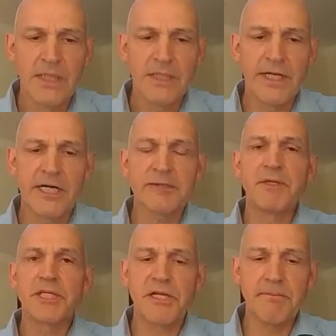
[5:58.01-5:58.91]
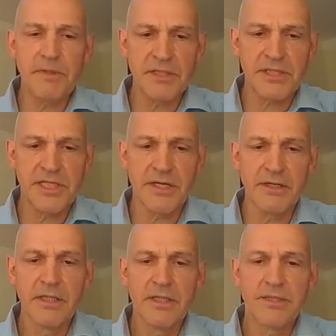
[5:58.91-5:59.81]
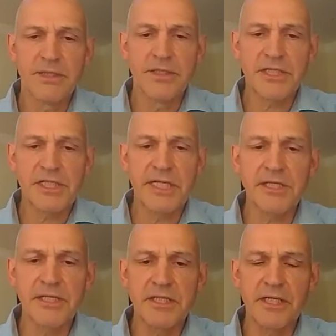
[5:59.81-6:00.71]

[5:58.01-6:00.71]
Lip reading: There has been some concern that the scarcity